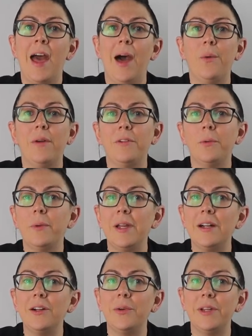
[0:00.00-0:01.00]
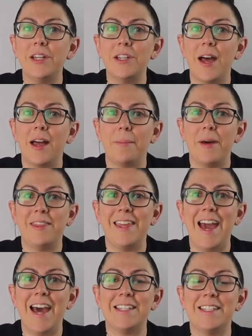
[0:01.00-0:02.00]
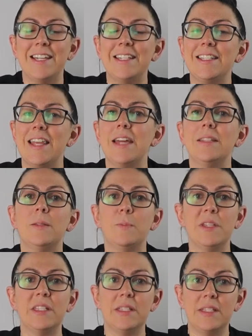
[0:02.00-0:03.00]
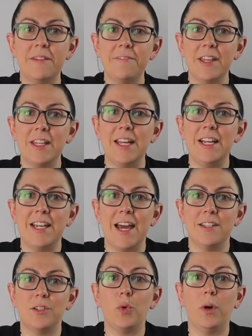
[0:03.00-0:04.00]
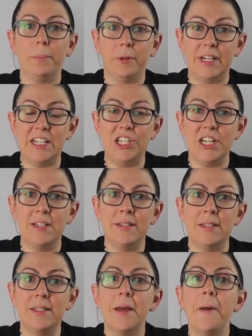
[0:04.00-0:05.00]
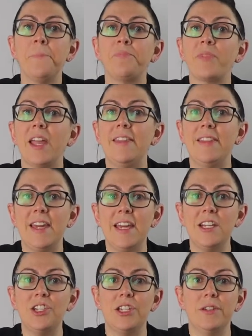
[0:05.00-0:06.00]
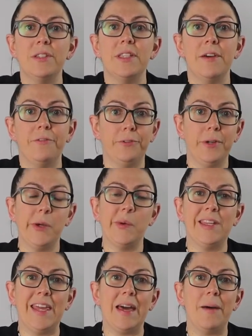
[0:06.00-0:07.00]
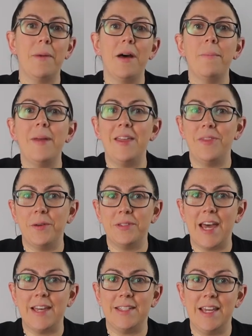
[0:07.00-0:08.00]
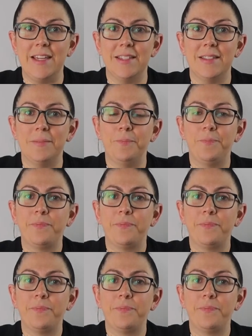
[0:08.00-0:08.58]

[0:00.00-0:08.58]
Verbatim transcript: However, we are going to talk about the essays that specifically test corporations and the issues that frequently come up in those essays.